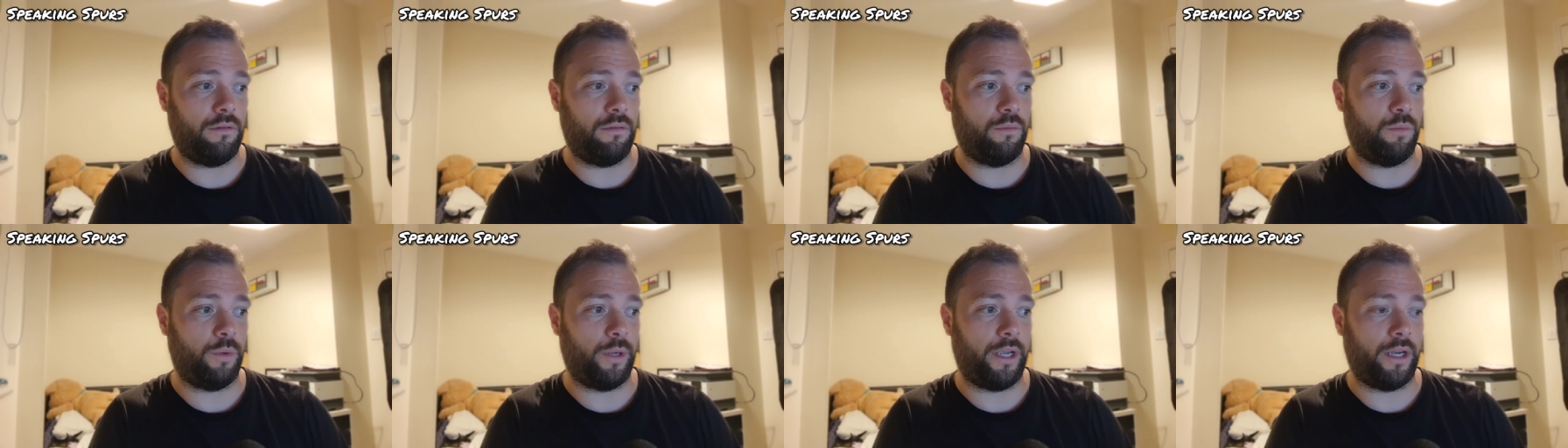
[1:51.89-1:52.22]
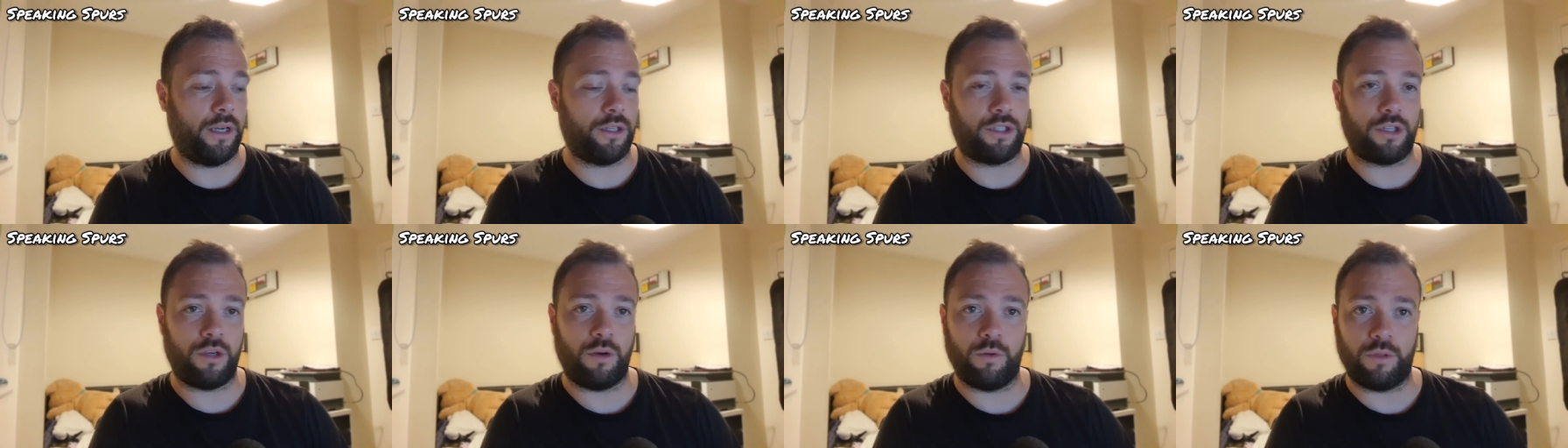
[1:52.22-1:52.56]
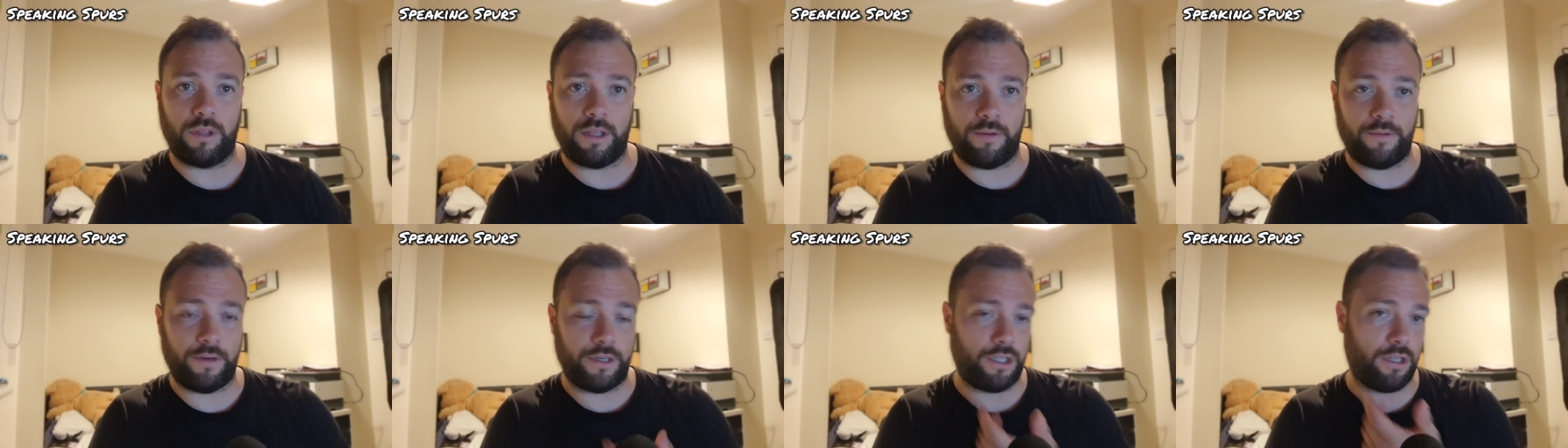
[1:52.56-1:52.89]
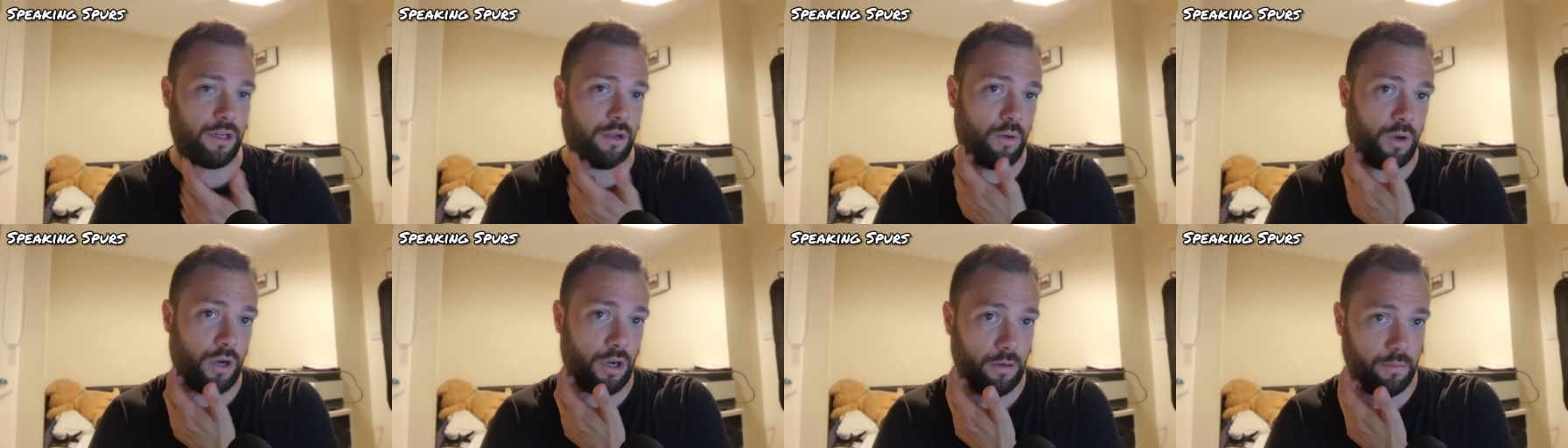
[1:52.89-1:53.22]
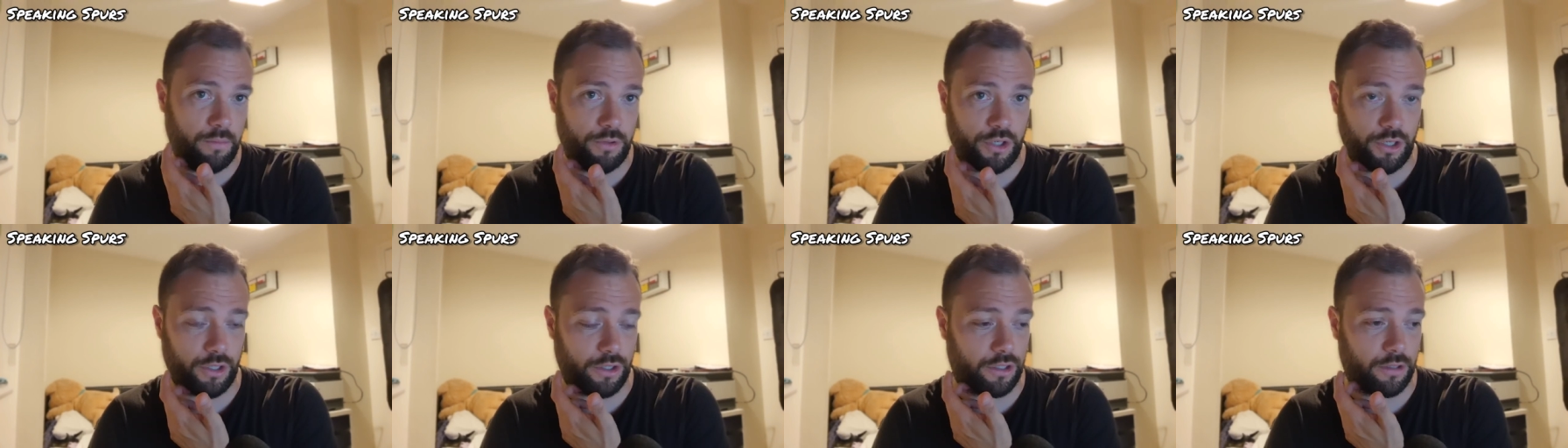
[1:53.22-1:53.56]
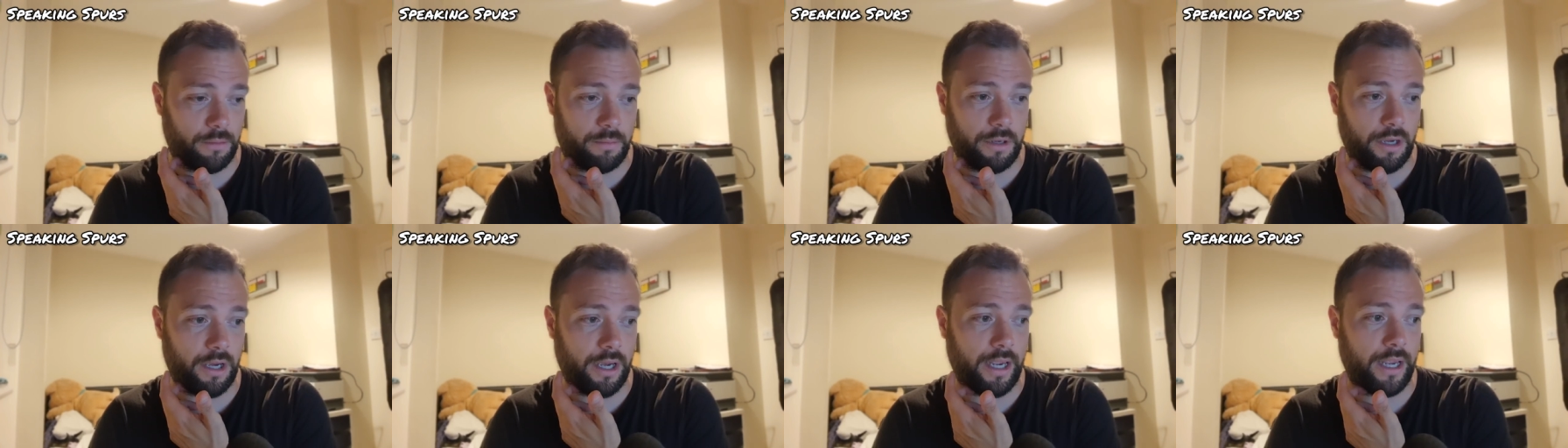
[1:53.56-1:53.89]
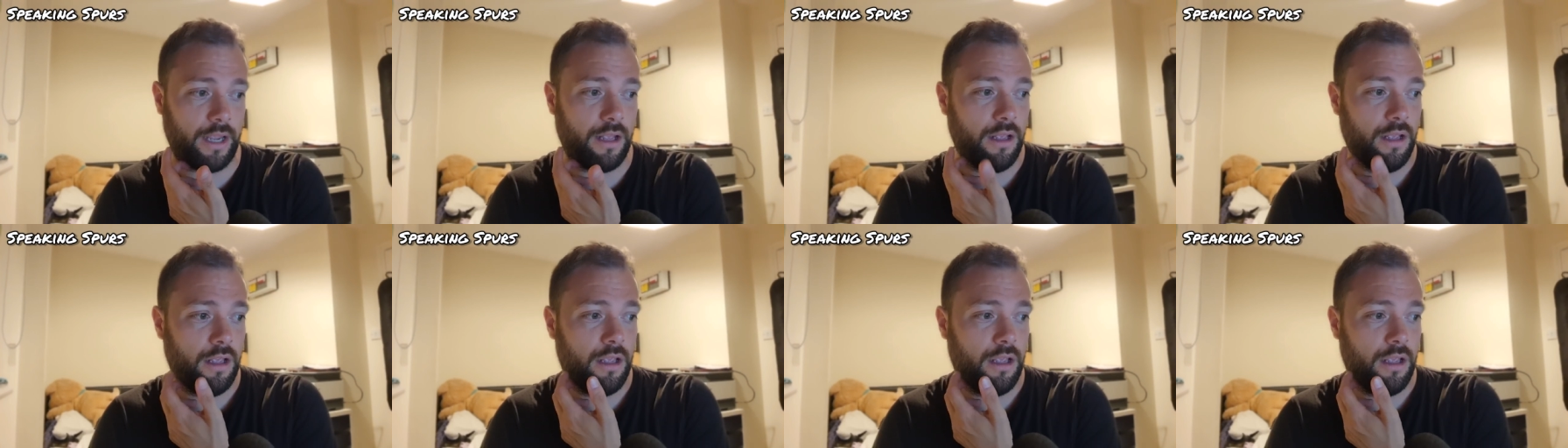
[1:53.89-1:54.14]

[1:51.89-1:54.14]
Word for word: We are told there is no option to buy